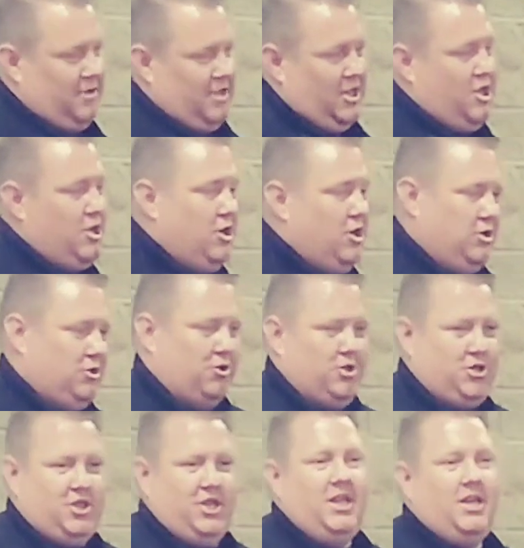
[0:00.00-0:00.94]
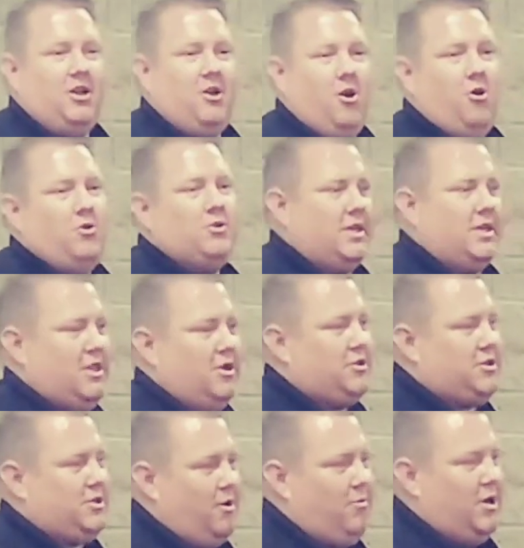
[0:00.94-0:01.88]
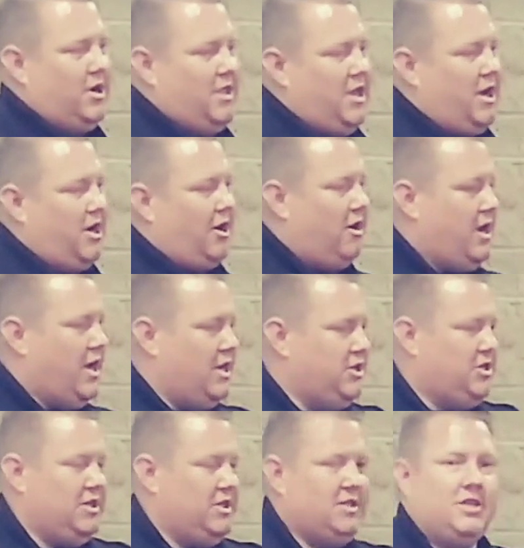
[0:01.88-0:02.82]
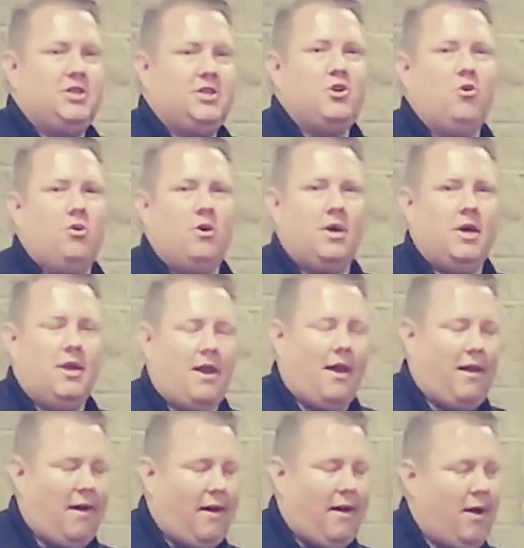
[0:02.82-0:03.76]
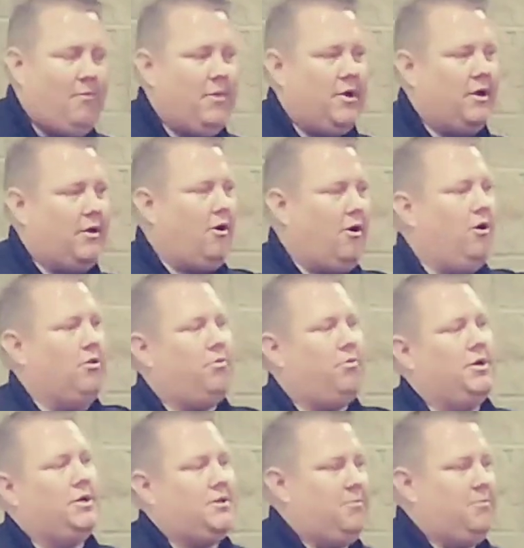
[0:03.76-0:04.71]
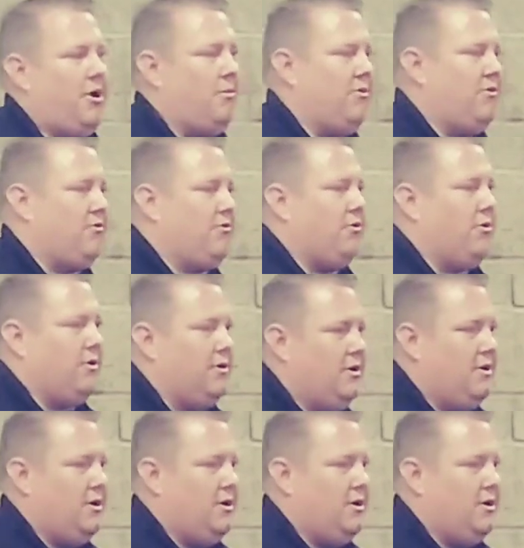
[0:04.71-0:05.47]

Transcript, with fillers: So she goes and there's somebody there and she says, you know what? I'm gonna call the police department for her.